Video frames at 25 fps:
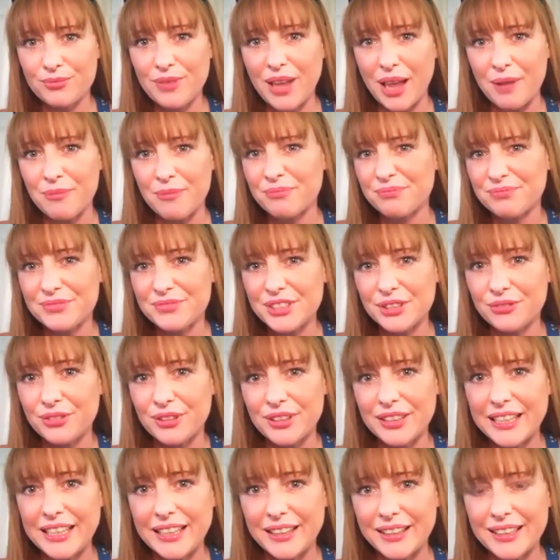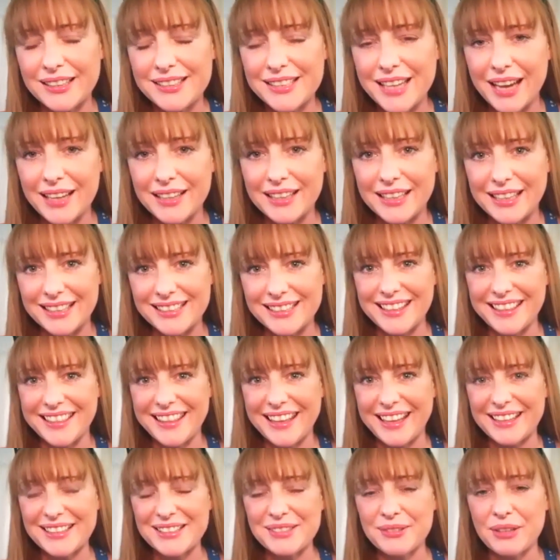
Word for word: and different healing techniques and things.